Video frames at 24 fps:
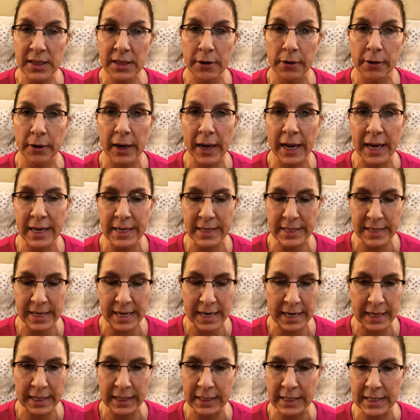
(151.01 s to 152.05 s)
there are
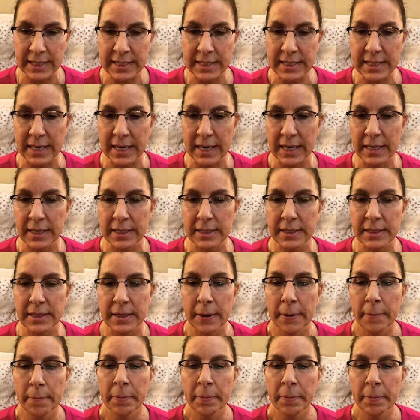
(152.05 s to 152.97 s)
18 listings.